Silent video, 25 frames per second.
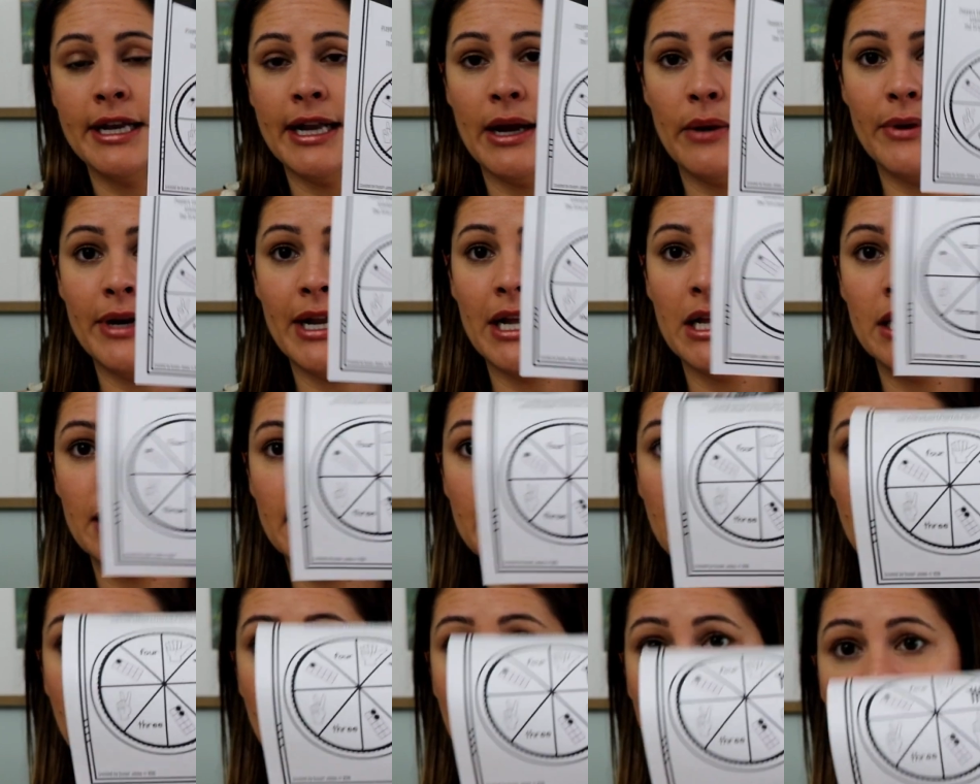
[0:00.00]
Now what I
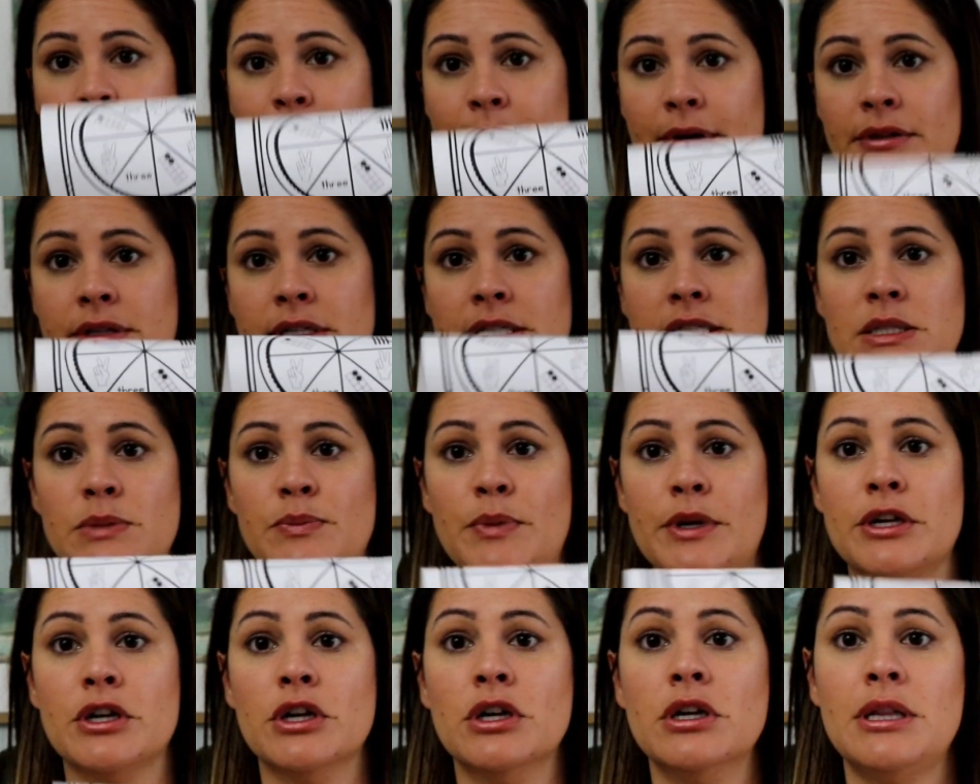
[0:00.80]
love about this
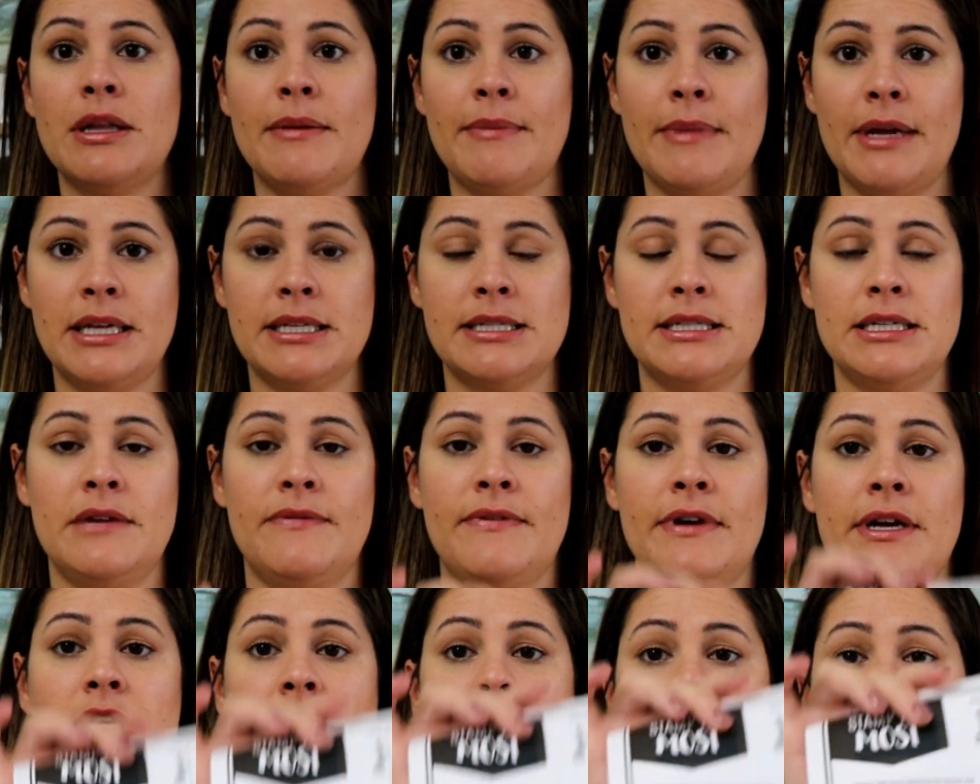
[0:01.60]
spinner, let me see
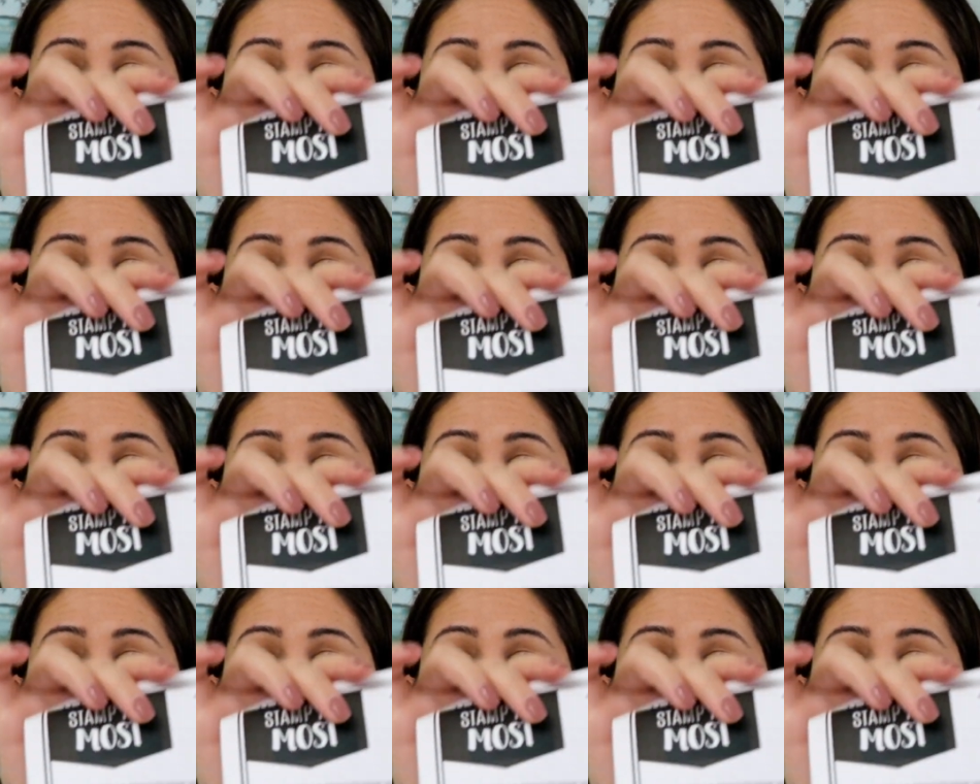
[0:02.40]
if I can